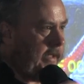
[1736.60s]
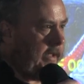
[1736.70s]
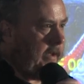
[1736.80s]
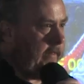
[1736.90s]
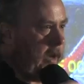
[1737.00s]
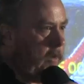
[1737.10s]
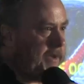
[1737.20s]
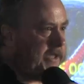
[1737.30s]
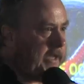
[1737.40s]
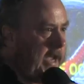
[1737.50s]
They were
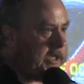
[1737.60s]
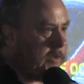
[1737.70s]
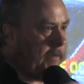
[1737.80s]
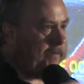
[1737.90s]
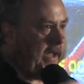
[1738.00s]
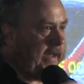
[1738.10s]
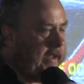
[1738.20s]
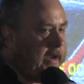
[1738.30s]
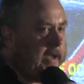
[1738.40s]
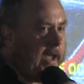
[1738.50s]
obsessed with, they didn't
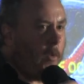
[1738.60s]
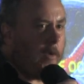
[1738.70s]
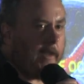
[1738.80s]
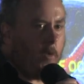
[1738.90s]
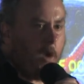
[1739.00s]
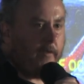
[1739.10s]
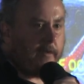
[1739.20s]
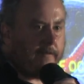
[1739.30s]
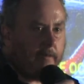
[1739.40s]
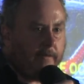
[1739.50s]
get what they wanted from
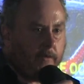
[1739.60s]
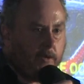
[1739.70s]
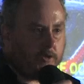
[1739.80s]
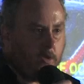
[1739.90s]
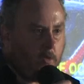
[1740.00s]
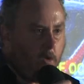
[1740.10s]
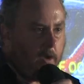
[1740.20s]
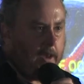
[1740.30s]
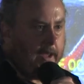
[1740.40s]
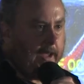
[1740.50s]
the First World War.
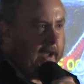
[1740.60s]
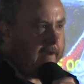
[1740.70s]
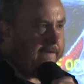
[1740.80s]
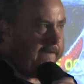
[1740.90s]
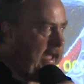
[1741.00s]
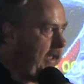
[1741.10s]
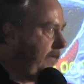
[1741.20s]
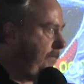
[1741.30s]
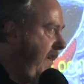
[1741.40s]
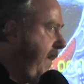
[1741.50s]
It failed
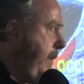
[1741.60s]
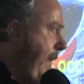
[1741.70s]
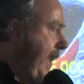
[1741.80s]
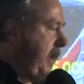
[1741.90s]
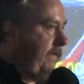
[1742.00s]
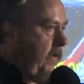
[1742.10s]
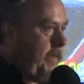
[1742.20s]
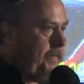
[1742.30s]
very badly for them.